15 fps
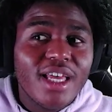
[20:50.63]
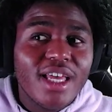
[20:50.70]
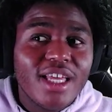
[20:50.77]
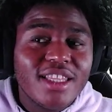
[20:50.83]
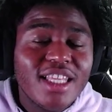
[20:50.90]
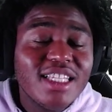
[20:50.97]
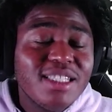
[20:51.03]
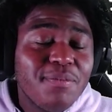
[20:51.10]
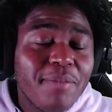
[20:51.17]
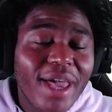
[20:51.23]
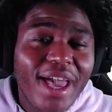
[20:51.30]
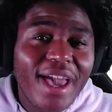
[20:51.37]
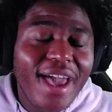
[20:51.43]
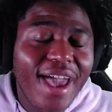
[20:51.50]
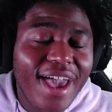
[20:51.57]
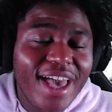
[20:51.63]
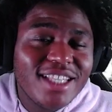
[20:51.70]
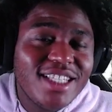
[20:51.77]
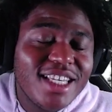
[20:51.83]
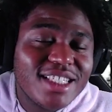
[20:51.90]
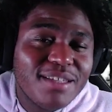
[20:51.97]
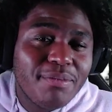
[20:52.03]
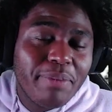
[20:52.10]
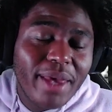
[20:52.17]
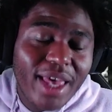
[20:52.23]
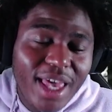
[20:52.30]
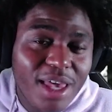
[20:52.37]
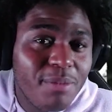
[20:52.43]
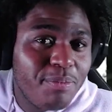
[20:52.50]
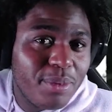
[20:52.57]
This man has his
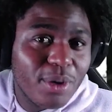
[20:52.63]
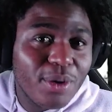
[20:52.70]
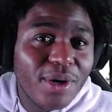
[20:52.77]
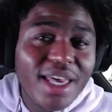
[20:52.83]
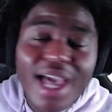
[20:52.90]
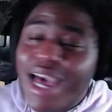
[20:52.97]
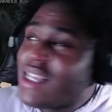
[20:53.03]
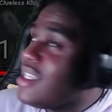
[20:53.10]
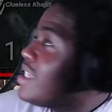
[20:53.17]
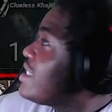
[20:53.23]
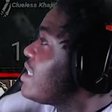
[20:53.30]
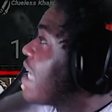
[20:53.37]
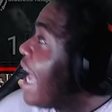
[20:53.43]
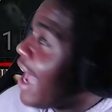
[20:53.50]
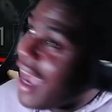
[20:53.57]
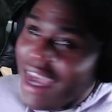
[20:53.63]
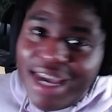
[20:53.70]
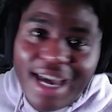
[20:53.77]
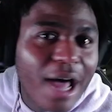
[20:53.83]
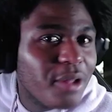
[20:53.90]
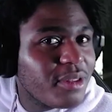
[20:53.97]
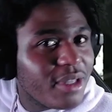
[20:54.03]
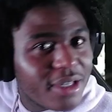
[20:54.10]
people. He has his gang out there.